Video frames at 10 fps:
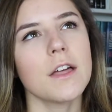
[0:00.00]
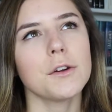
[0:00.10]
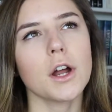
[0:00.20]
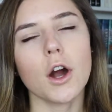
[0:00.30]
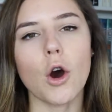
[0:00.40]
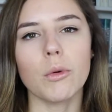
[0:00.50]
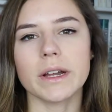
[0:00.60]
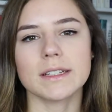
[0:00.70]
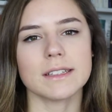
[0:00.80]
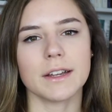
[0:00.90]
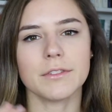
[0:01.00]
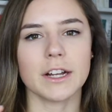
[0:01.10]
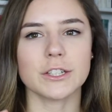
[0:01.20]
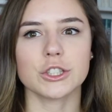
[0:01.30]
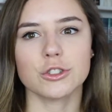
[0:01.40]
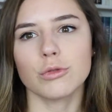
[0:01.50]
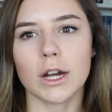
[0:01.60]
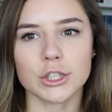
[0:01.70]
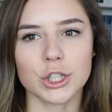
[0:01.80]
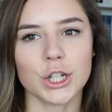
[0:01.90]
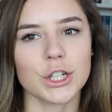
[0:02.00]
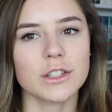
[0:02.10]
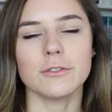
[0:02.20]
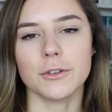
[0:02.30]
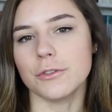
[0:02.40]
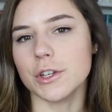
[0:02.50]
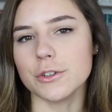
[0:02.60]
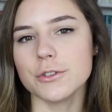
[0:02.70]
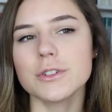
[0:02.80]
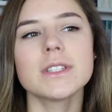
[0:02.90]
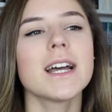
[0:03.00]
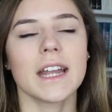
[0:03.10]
they're not always like very structured reviews